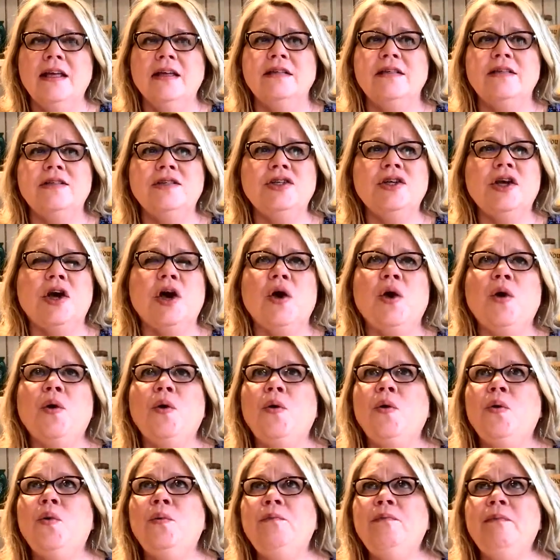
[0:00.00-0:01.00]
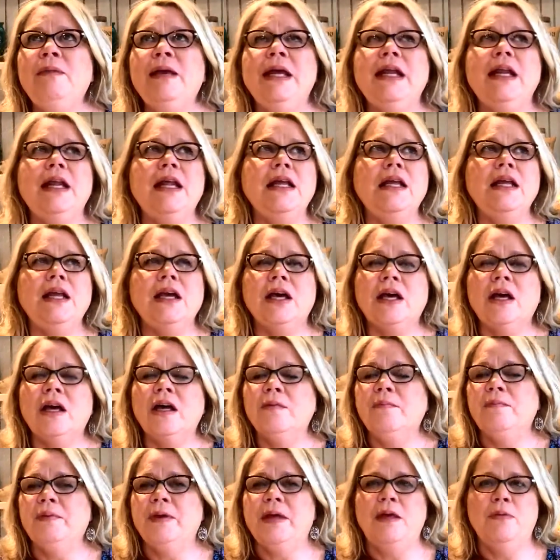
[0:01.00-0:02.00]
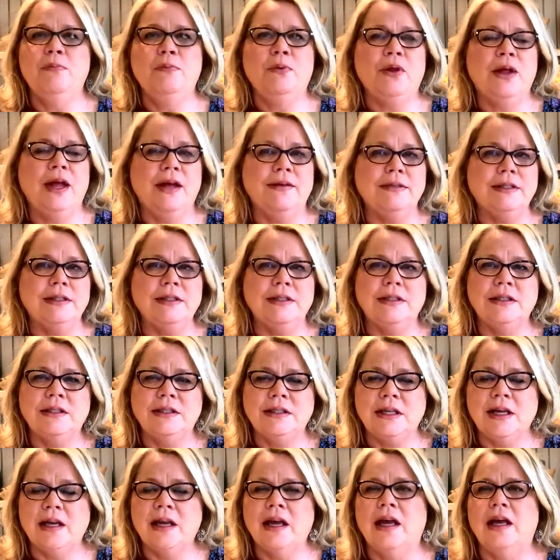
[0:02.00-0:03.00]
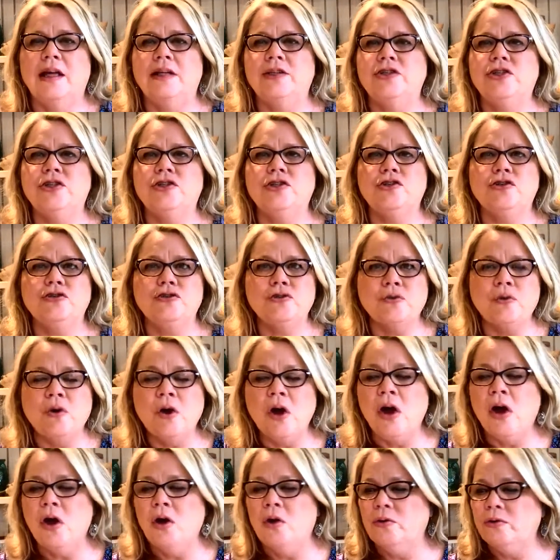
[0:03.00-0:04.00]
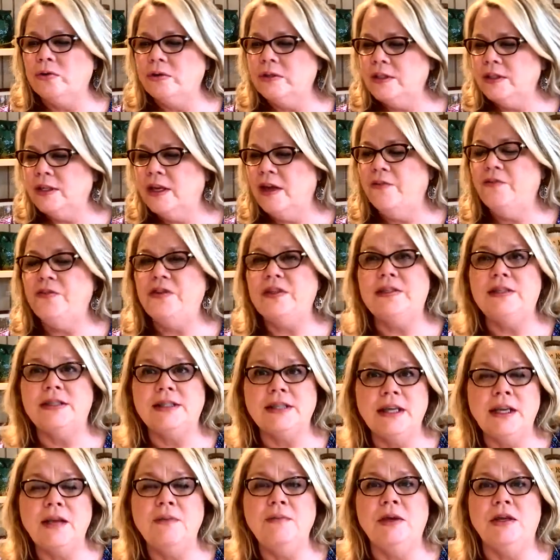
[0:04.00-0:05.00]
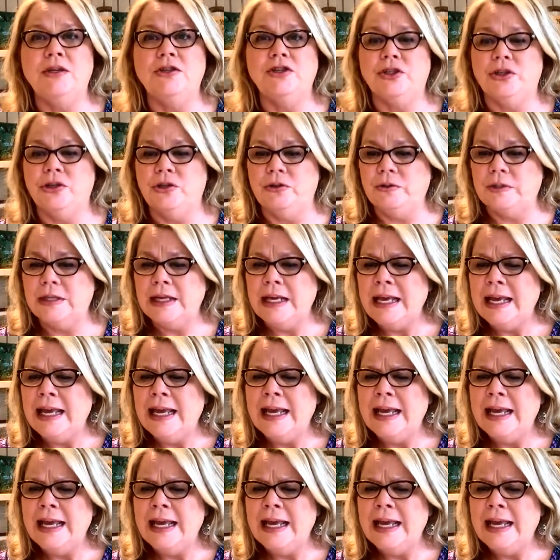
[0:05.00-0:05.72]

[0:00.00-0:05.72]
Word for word: So many young people have such strong self-esteem issues.